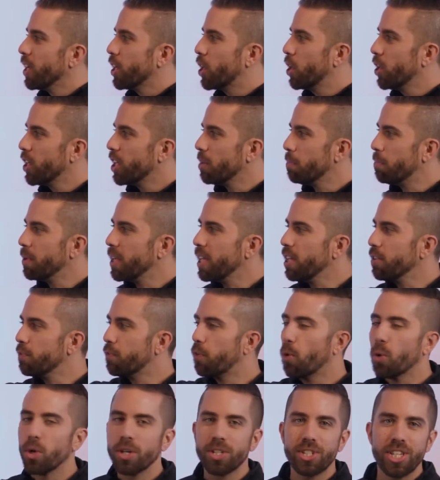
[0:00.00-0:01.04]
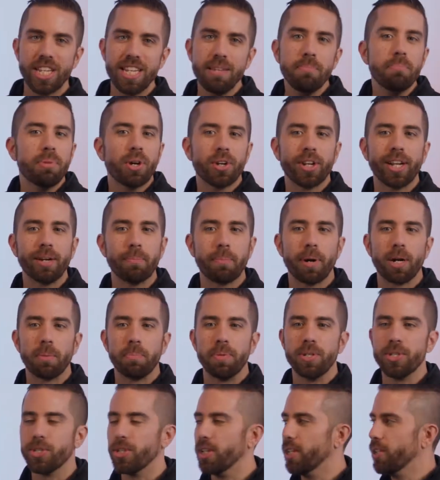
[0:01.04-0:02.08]
Could it be for team building
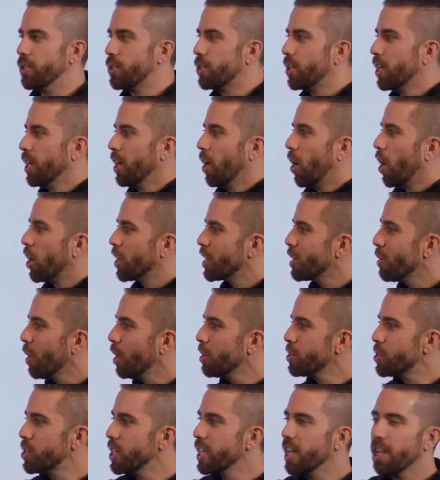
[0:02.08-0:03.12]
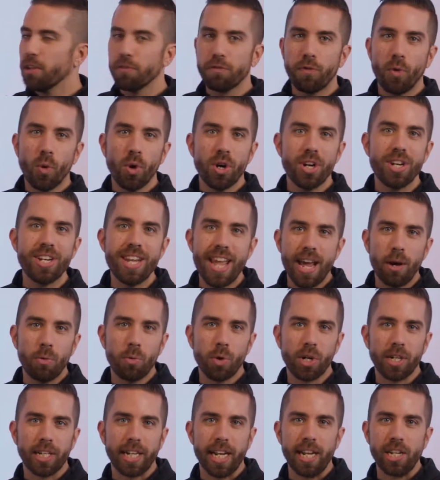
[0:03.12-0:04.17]
purposes? Are you hosting it for
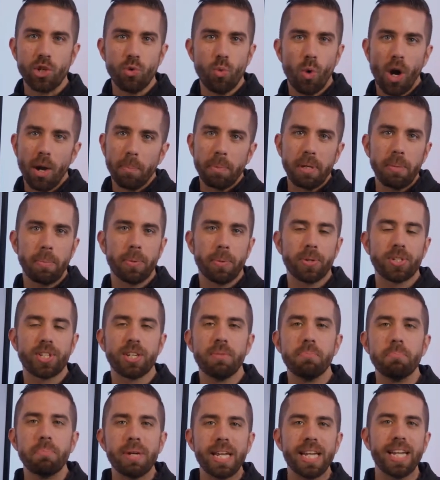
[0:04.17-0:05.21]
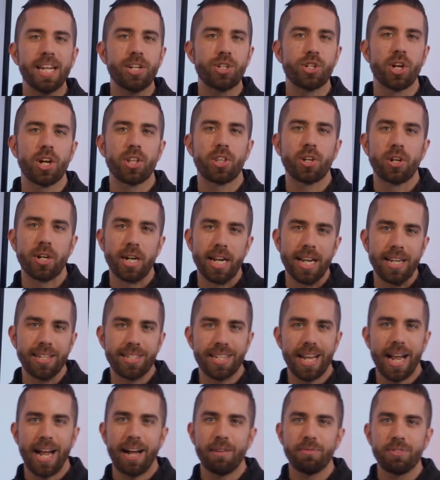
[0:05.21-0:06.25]
networking? You want people to meet each other and
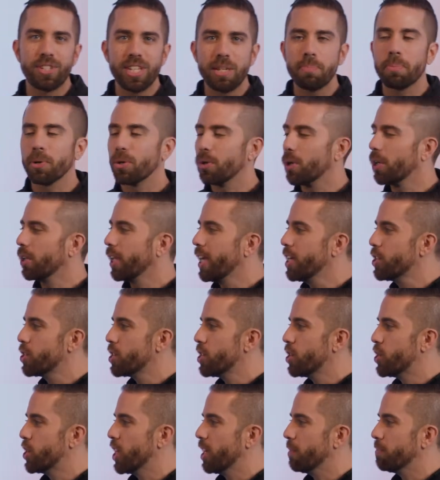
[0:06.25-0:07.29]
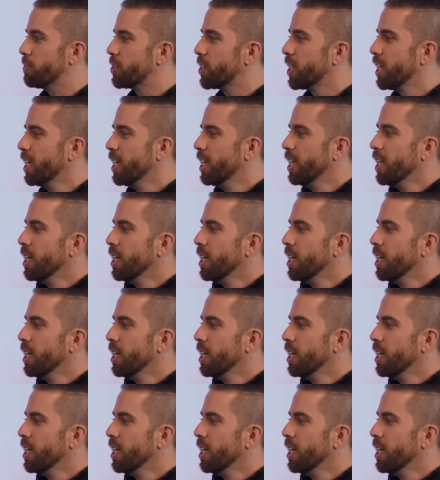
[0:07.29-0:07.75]
to have deeper relationships?